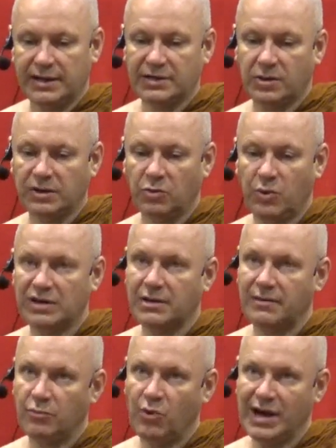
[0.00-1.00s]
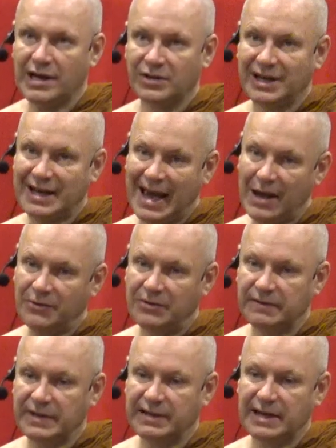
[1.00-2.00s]
There's only one way to get out
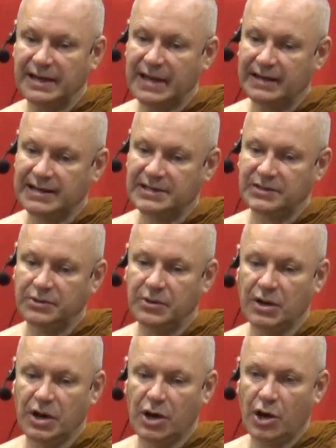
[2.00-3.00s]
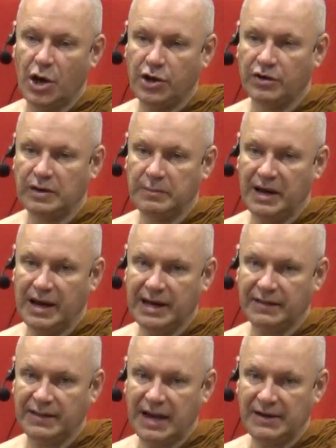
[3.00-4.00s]
of it, and that is to
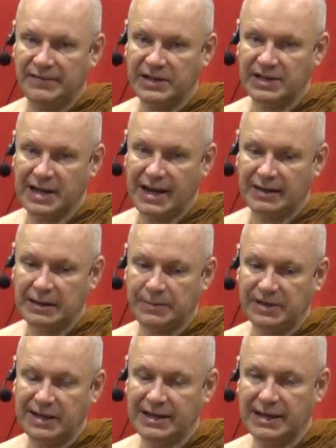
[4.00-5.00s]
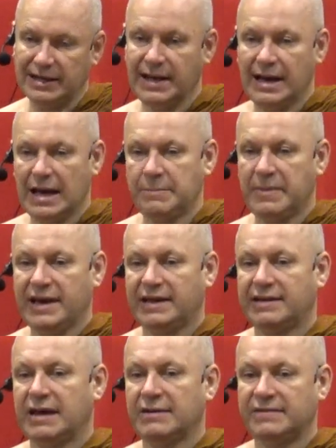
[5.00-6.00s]
undermine the avidya at the beginning and make
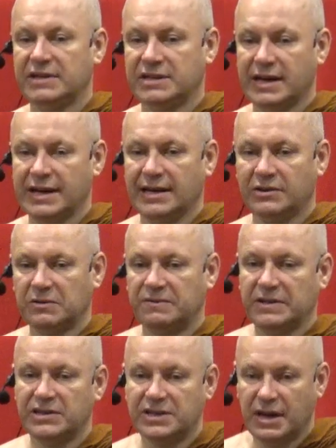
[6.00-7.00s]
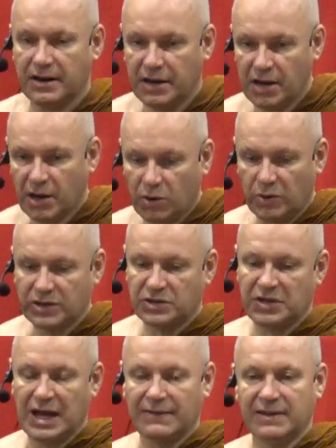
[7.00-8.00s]
the avidya into vidya.
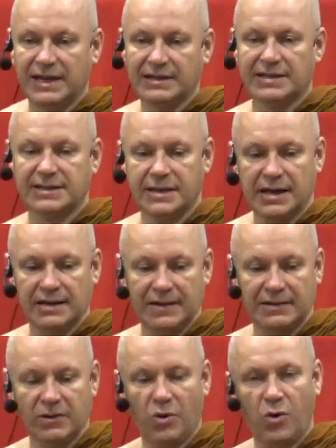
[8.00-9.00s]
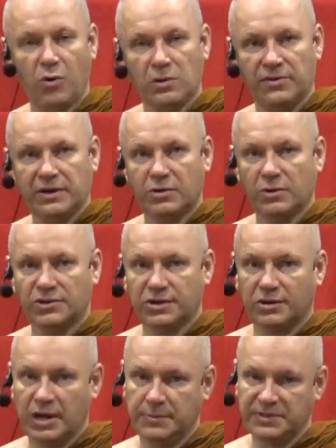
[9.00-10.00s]
Once you have the insight, then the whole thing
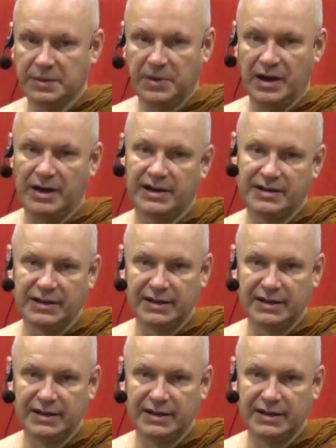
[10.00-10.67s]
also comes apart.